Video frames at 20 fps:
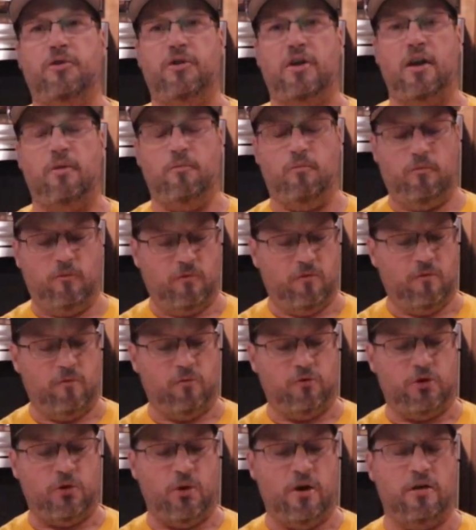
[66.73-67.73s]
was that
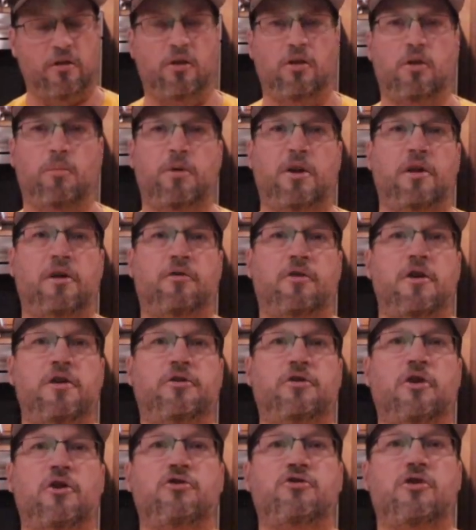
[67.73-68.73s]
doing a little bit of
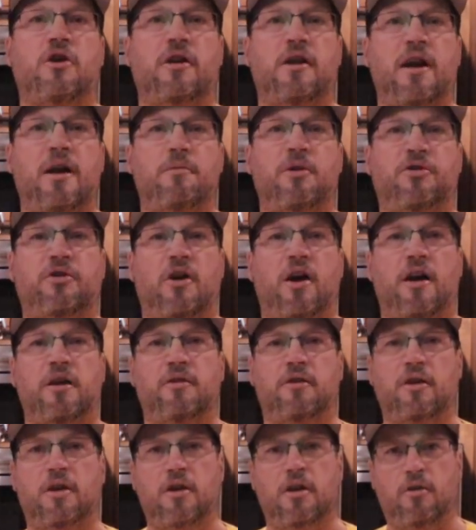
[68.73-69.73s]
research on
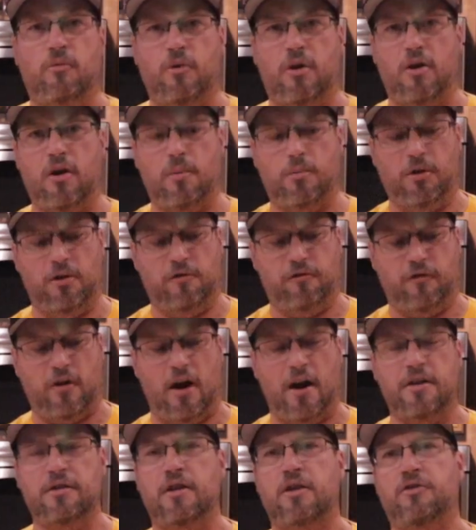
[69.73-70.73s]
Amazon, we were able to
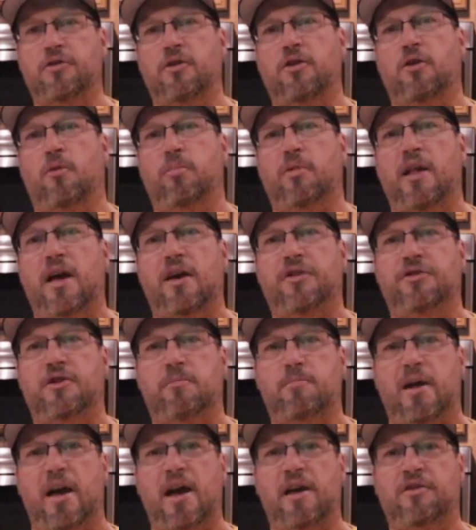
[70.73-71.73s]
find these little
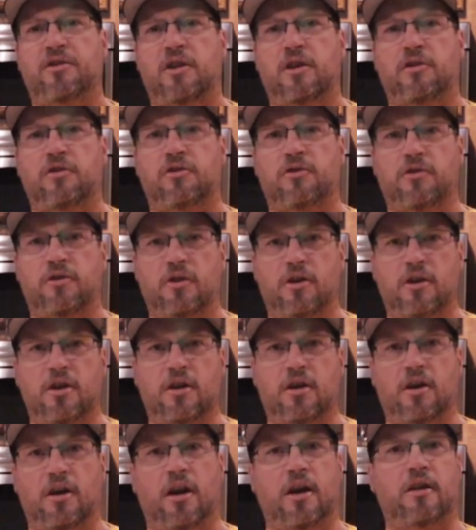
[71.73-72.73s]
plastic baskets.
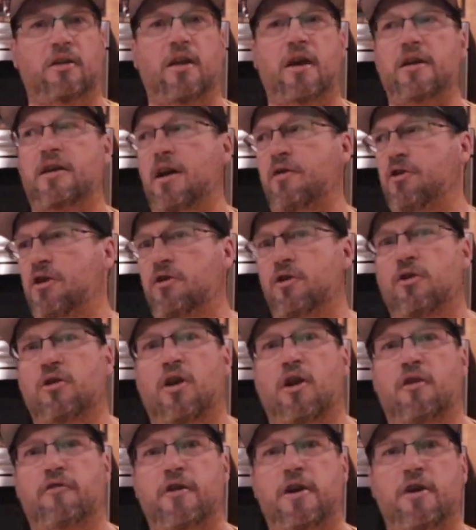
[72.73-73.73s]
And like every good
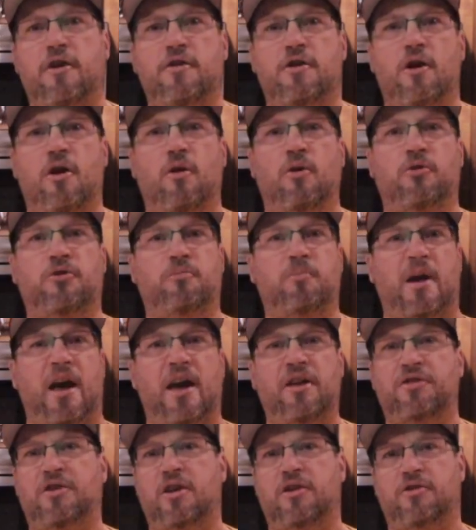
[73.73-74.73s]
RVer knows,
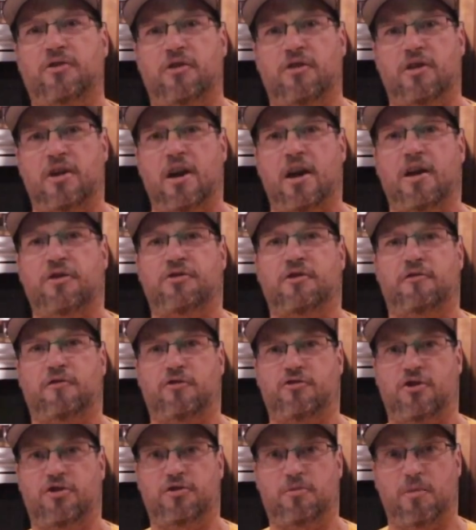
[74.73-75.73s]
baskets are the answer
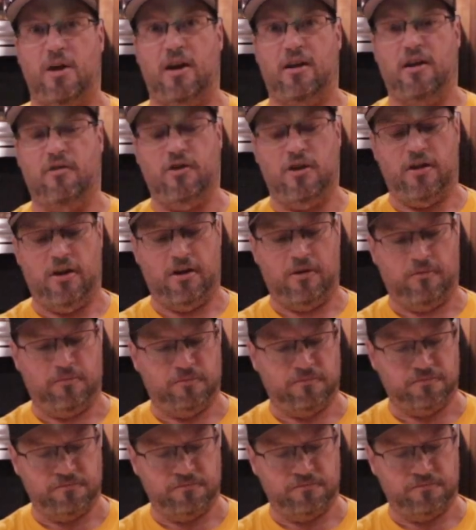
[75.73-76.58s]
for just about everything.